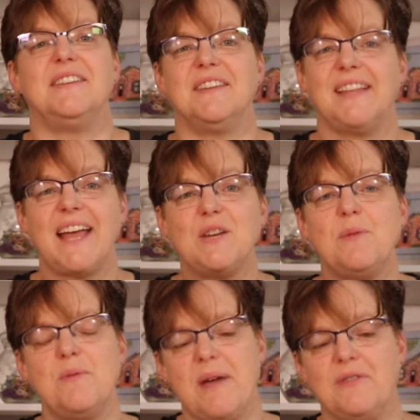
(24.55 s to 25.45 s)

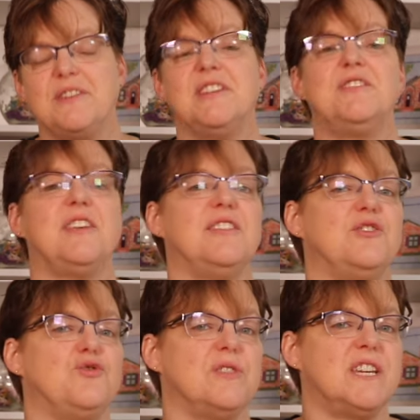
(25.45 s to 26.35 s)
Delectable Mountains is
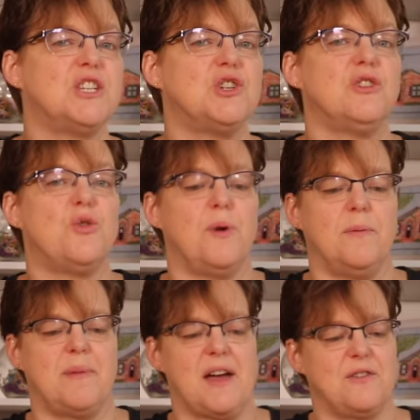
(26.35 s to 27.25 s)
a traditional
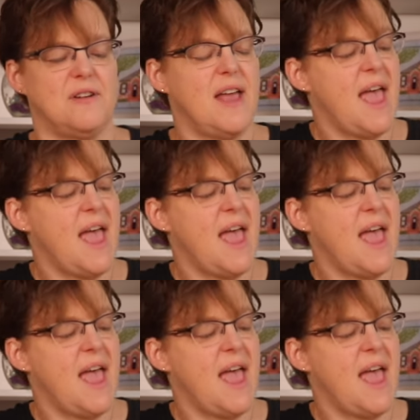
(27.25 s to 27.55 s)
quilt pattern,